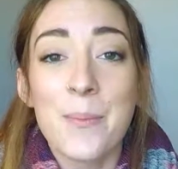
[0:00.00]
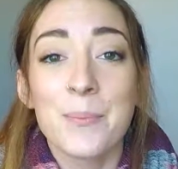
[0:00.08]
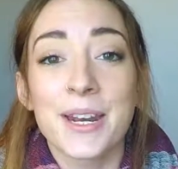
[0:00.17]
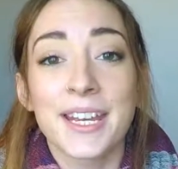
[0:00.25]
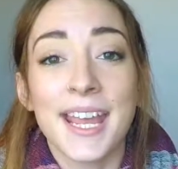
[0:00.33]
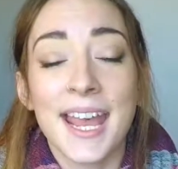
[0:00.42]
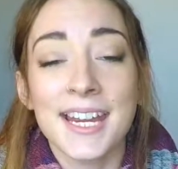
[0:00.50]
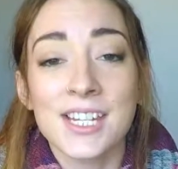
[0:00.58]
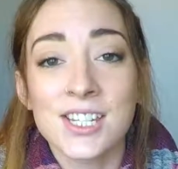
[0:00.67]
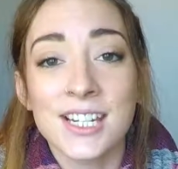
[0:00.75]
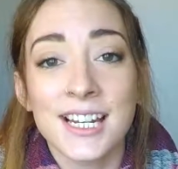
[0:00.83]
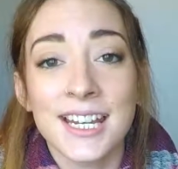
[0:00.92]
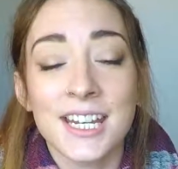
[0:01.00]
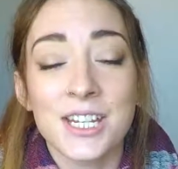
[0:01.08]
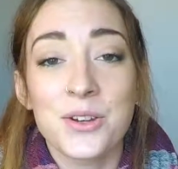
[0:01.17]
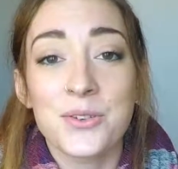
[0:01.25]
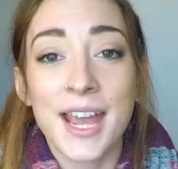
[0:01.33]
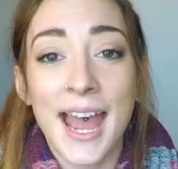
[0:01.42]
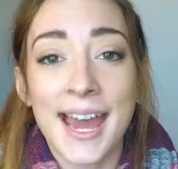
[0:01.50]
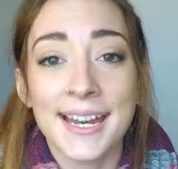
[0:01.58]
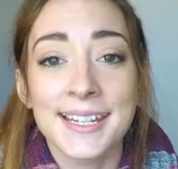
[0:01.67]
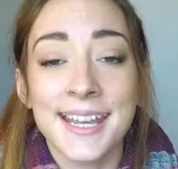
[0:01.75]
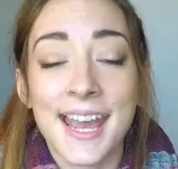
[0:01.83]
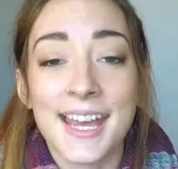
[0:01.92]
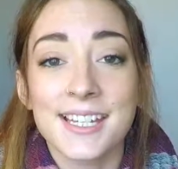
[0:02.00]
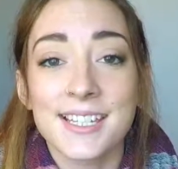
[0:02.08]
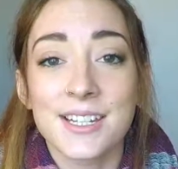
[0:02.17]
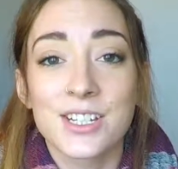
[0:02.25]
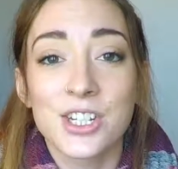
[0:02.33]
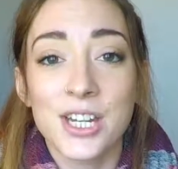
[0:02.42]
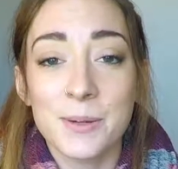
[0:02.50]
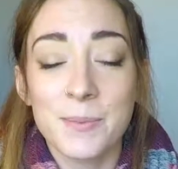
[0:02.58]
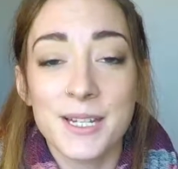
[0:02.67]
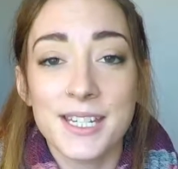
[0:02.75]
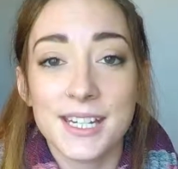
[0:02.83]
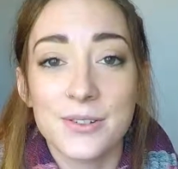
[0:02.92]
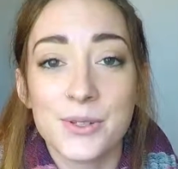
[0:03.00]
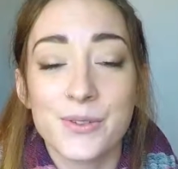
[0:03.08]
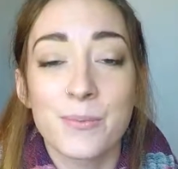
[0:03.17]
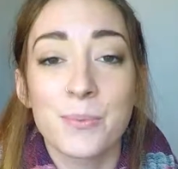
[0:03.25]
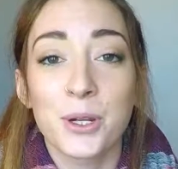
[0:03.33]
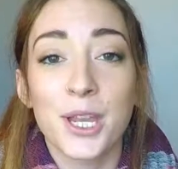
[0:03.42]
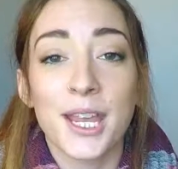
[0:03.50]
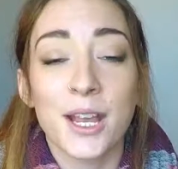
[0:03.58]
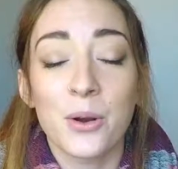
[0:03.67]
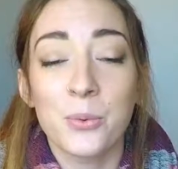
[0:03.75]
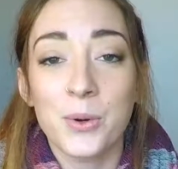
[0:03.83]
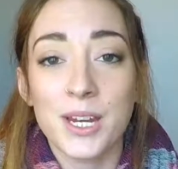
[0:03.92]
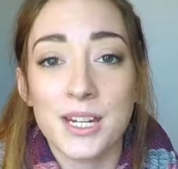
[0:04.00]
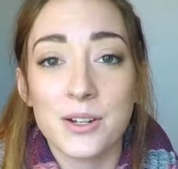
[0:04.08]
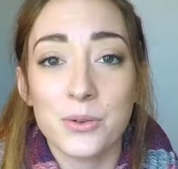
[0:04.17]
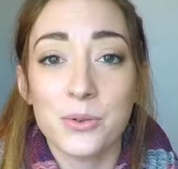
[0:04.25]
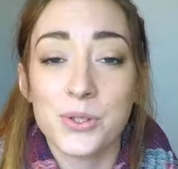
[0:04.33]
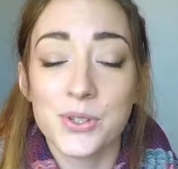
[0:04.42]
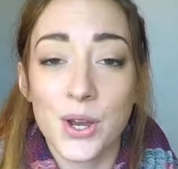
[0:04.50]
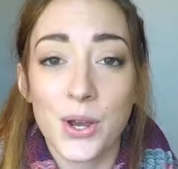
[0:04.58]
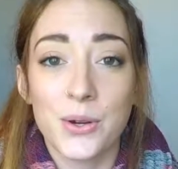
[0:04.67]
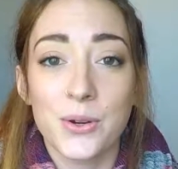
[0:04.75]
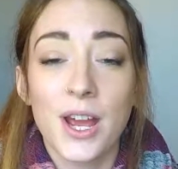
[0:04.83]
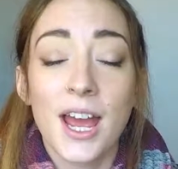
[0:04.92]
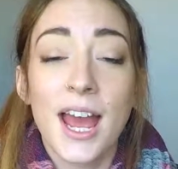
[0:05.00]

but occasionally you can get cheaper deals for booking a week or so